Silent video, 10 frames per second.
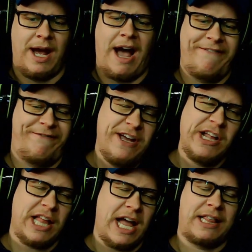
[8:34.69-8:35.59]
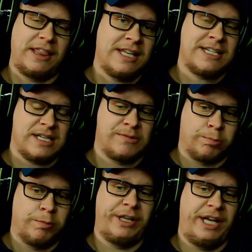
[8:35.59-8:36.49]
I feel like this is
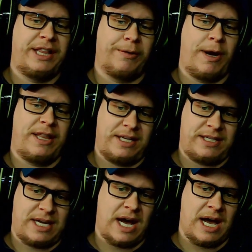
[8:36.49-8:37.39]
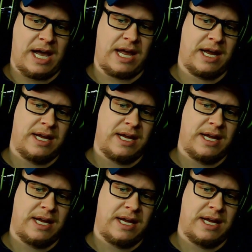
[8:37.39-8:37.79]
really the way this guy